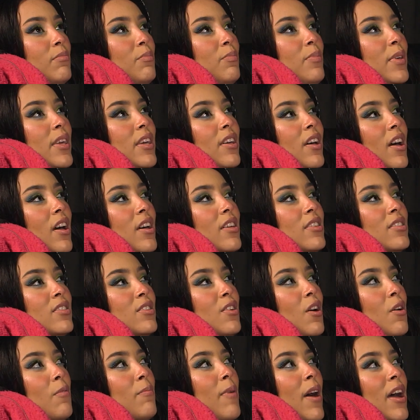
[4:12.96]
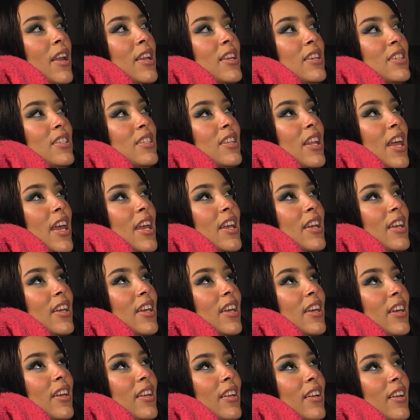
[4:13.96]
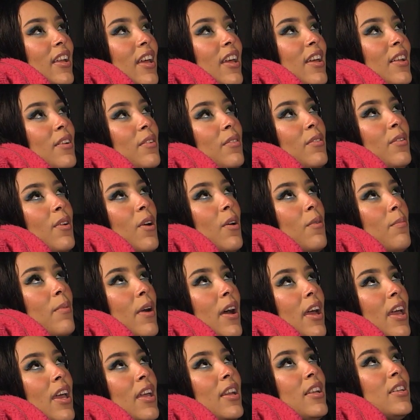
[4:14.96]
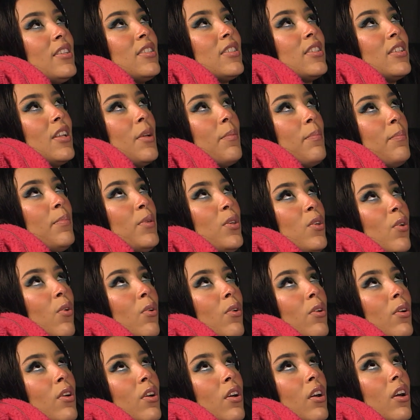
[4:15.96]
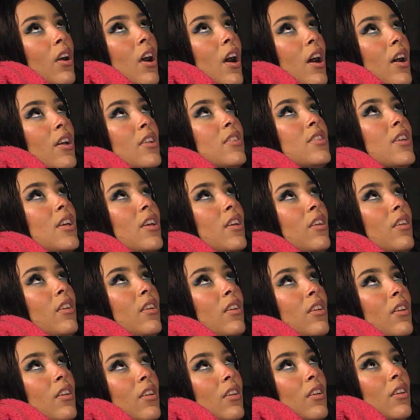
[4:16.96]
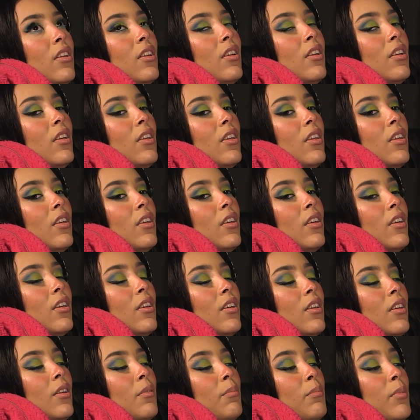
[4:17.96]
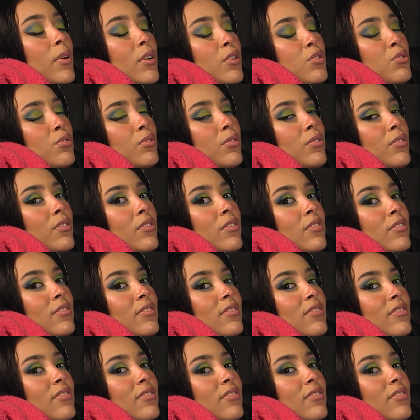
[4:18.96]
Because nobody's naked and it's pure content. But true.